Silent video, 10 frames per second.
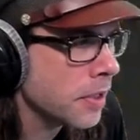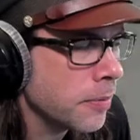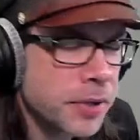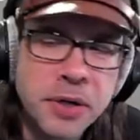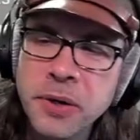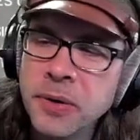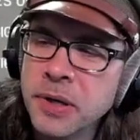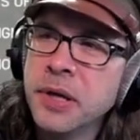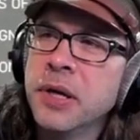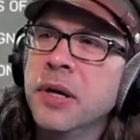There we go.
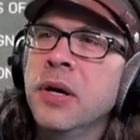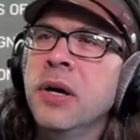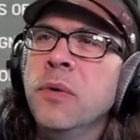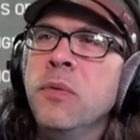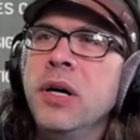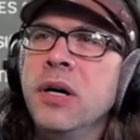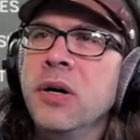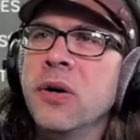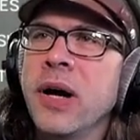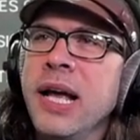
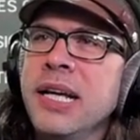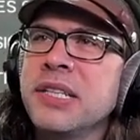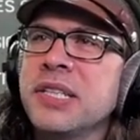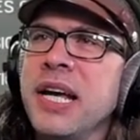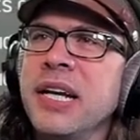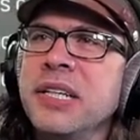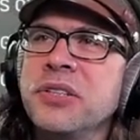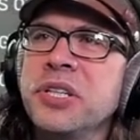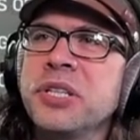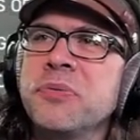Whoa, Hank Zaddy
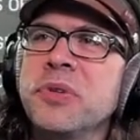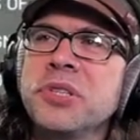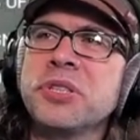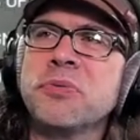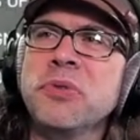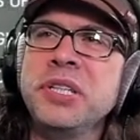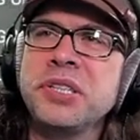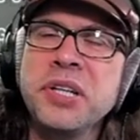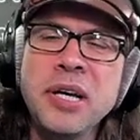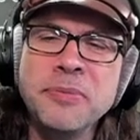G just
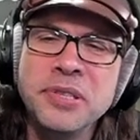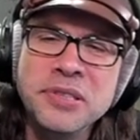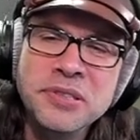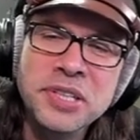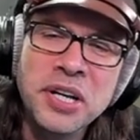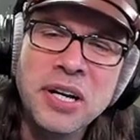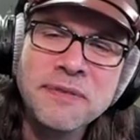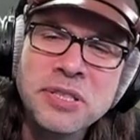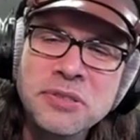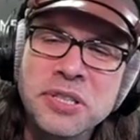resubbed to the
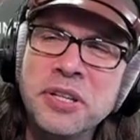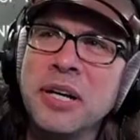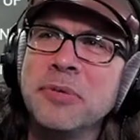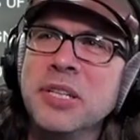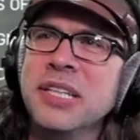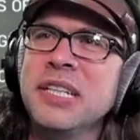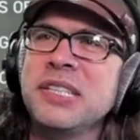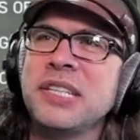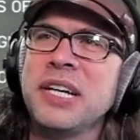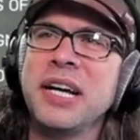Officers Club. Look at
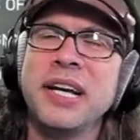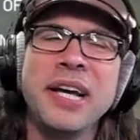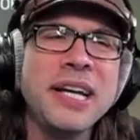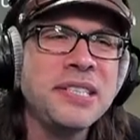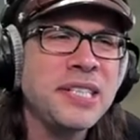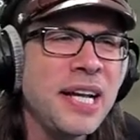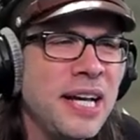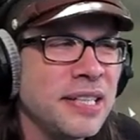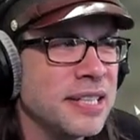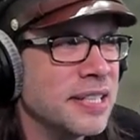this guy, Hank
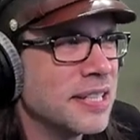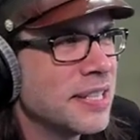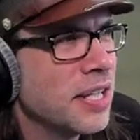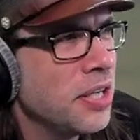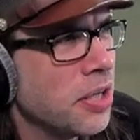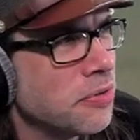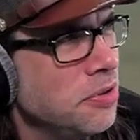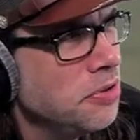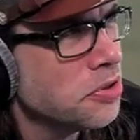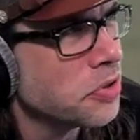Zaddy. Oh,
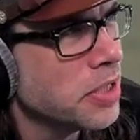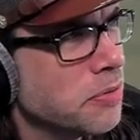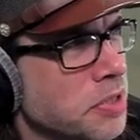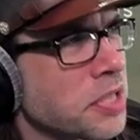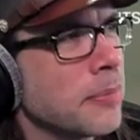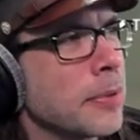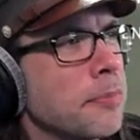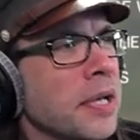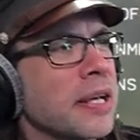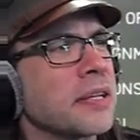you knew he was coming
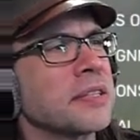back.